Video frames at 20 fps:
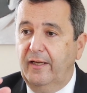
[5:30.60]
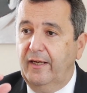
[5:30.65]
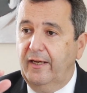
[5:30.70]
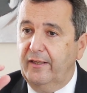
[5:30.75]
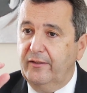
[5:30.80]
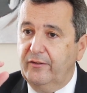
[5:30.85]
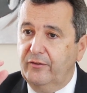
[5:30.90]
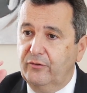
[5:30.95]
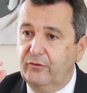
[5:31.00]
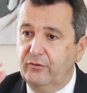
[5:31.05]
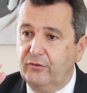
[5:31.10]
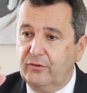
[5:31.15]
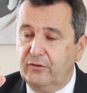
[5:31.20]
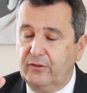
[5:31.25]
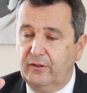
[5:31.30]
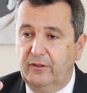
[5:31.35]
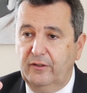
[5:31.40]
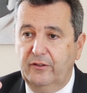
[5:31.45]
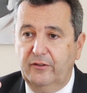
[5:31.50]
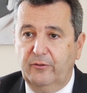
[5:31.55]
and you
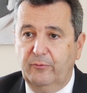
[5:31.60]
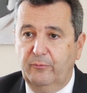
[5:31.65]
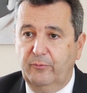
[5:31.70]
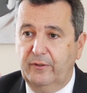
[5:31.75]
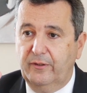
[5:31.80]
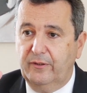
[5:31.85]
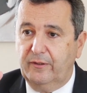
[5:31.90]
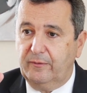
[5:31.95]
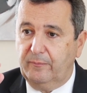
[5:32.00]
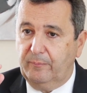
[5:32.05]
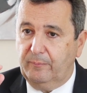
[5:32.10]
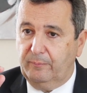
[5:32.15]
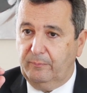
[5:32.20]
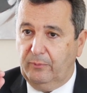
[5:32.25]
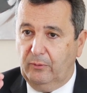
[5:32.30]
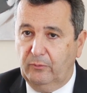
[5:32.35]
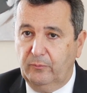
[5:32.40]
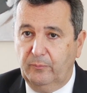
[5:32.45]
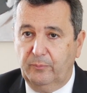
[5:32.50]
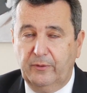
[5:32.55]
start with
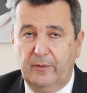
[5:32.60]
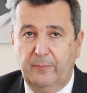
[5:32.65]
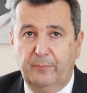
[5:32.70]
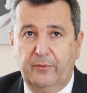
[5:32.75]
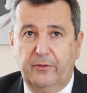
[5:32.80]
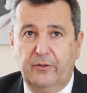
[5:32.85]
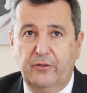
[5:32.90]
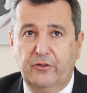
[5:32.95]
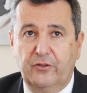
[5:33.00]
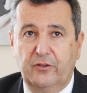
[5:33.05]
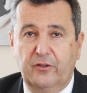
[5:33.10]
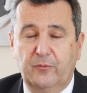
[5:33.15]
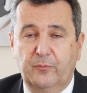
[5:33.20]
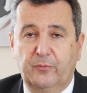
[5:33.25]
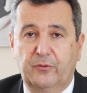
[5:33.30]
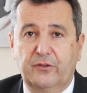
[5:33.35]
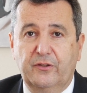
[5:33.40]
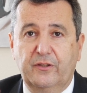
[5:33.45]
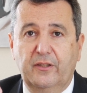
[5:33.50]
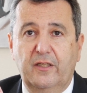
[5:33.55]
bone preparation as
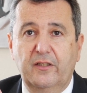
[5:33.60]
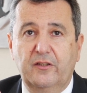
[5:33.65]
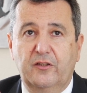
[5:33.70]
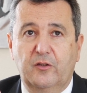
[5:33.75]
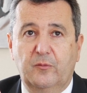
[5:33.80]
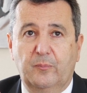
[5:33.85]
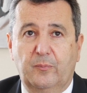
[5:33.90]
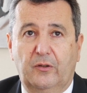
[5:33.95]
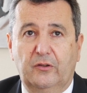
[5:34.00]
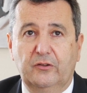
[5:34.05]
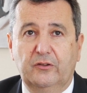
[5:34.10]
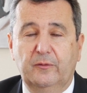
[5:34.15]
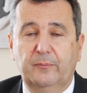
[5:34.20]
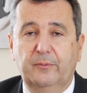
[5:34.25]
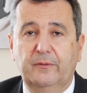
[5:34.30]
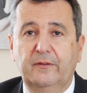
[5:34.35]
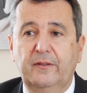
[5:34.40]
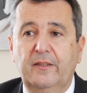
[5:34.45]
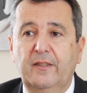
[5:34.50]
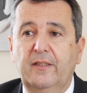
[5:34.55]
precise as
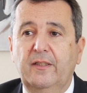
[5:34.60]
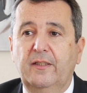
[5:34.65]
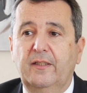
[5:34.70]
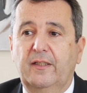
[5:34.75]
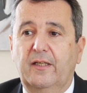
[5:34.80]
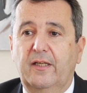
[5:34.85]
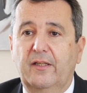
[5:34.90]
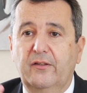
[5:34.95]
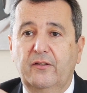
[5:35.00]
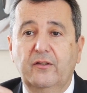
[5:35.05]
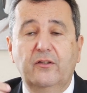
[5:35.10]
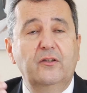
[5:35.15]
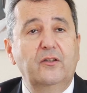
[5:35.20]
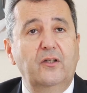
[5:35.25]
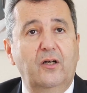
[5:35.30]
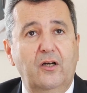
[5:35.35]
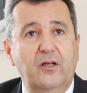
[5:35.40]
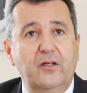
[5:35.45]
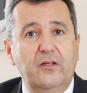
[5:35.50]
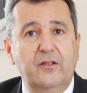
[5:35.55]
possible. And the
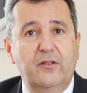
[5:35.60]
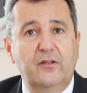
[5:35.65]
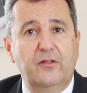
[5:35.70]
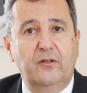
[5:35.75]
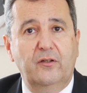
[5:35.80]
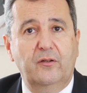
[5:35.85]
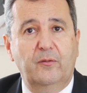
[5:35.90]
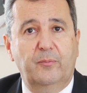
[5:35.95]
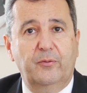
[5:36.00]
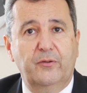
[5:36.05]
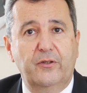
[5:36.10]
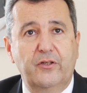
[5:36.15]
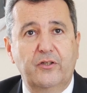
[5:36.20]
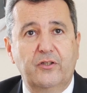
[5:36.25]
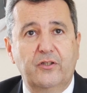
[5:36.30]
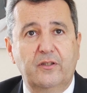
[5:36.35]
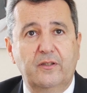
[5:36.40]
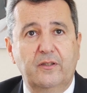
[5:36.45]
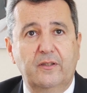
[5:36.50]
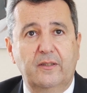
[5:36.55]
longer the
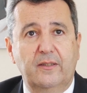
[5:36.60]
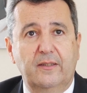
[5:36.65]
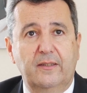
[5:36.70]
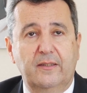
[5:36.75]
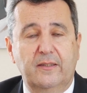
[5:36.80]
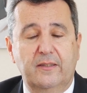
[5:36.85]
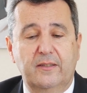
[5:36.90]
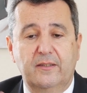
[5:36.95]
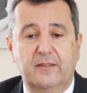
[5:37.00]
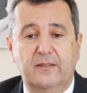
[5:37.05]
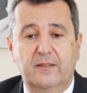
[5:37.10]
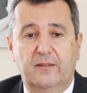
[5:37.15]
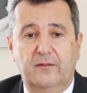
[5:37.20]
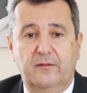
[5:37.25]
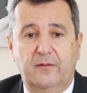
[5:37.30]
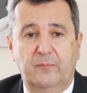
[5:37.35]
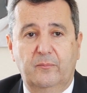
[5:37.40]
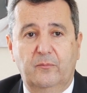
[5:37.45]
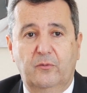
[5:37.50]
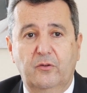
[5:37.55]
operation is,
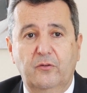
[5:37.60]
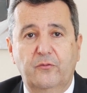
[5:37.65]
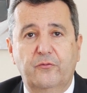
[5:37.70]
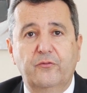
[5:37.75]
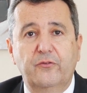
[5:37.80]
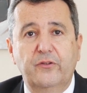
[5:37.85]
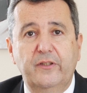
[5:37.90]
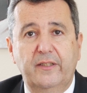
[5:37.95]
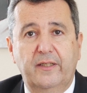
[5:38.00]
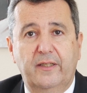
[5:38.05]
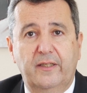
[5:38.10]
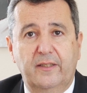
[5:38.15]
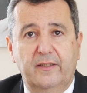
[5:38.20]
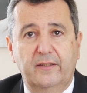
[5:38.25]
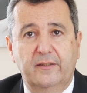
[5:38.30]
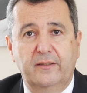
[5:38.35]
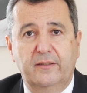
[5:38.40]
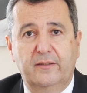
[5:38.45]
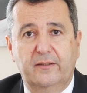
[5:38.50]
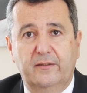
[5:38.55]
the more
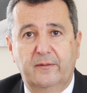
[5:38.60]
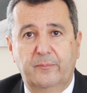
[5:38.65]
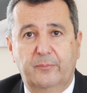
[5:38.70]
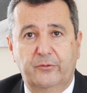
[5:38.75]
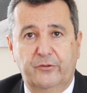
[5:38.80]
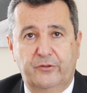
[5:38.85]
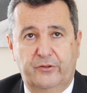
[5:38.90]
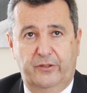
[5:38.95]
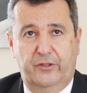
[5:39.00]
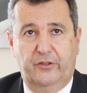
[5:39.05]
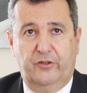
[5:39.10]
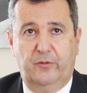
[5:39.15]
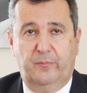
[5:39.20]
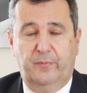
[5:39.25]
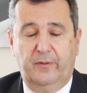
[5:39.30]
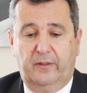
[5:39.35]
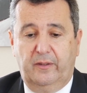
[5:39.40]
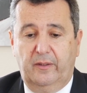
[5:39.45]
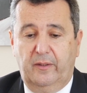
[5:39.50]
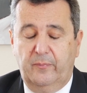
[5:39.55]
free-handed the procedure
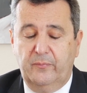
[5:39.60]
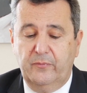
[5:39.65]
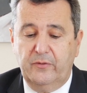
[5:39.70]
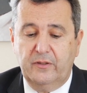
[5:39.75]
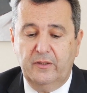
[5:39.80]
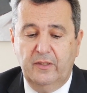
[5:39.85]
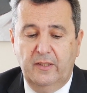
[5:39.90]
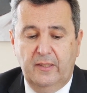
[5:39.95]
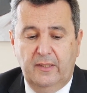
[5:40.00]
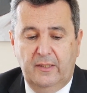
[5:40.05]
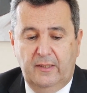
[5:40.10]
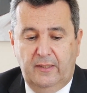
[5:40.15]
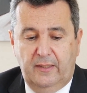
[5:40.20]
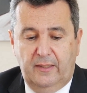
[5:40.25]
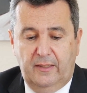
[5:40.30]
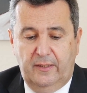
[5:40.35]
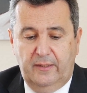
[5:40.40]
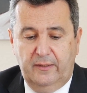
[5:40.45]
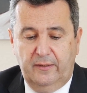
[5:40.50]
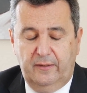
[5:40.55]
becomes.
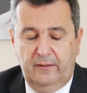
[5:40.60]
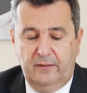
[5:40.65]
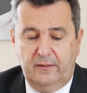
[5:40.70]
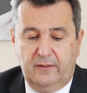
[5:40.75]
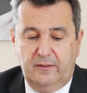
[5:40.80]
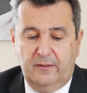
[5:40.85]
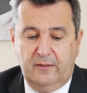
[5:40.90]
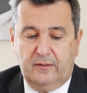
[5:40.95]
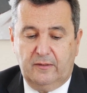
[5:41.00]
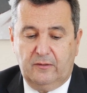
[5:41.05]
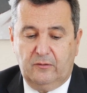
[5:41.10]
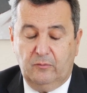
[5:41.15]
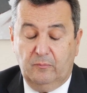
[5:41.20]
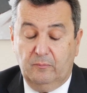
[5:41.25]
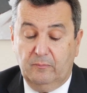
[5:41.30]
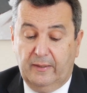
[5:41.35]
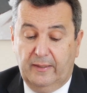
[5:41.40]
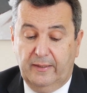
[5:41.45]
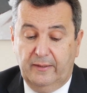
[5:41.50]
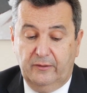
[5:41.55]
And this is, to
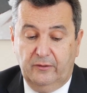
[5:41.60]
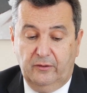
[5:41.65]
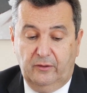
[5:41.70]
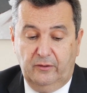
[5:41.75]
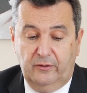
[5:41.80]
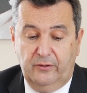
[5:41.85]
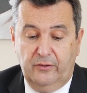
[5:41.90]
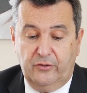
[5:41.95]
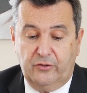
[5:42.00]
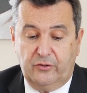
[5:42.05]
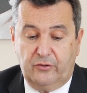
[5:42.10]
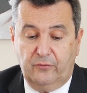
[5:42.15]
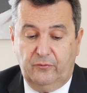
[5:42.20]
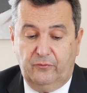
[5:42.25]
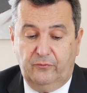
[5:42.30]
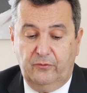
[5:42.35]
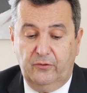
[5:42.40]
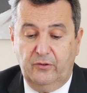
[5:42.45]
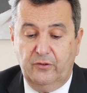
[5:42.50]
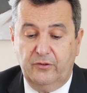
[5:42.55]
my knowledge, the
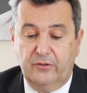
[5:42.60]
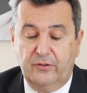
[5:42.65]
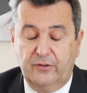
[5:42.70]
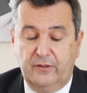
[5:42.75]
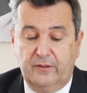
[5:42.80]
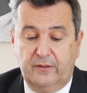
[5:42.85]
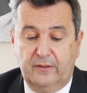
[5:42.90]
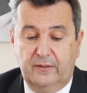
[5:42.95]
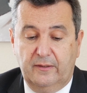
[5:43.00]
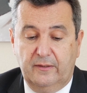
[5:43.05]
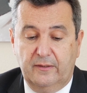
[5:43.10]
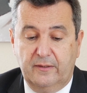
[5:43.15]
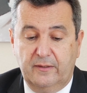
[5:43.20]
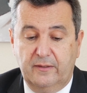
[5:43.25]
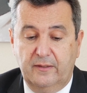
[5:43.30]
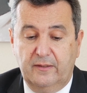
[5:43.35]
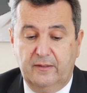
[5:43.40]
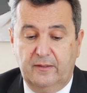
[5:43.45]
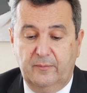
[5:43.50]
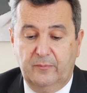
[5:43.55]
first uh,
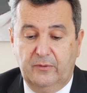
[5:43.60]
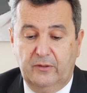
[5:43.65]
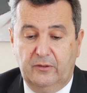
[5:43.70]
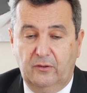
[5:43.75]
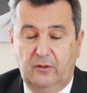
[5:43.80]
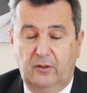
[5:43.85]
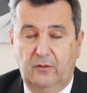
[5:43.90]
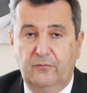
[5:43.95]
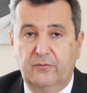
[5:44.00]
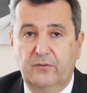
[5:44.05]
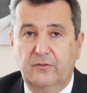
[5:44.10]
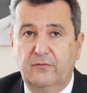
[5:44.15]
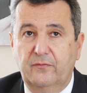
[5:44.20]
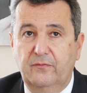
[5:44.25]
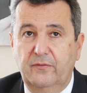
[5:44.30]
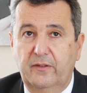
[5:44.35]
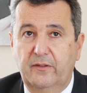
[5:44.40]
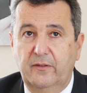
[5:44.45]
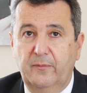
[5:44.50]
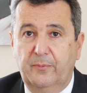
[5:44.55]
system that offers
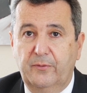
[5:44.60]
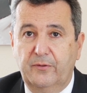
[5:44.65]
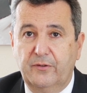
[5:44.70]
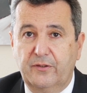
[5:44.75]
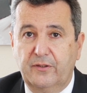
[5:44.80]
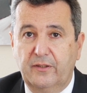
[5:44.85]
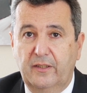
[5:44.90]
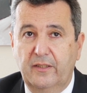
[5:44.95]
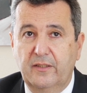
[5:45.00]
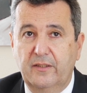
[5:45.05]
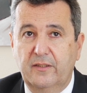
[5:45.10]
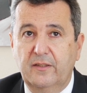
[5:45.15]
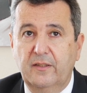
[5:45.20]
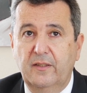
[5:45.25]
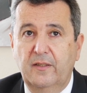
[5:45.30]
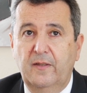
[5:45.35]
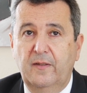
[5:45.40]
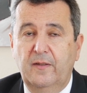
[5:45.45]
very precise